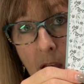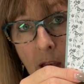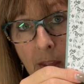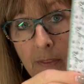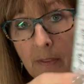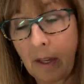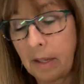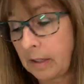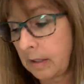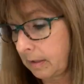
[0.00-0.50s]
the
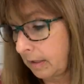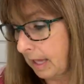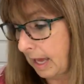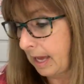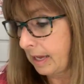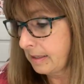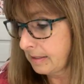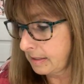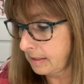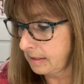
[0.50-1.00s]
online
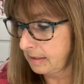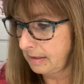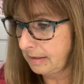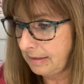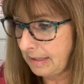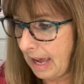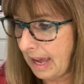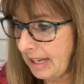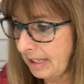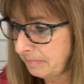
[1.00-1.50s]
class.
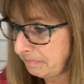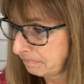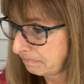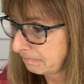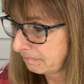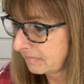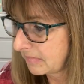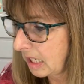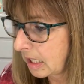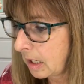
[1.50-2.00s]
Yay.
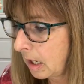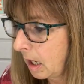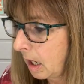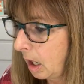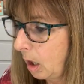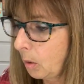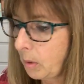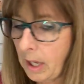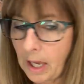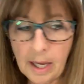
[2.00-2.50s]

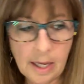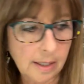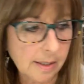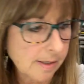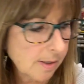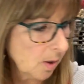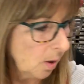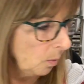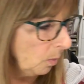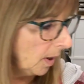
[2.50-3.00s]
Okay,
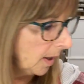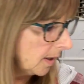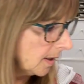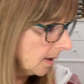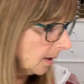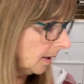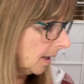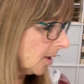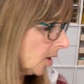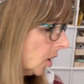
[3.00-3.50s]
so I
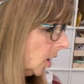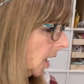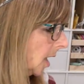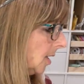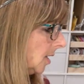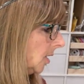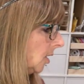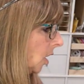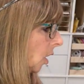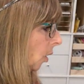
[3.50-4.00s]
wanted to let you
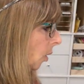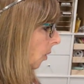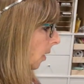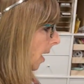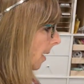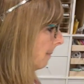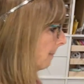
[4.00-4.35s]
guys know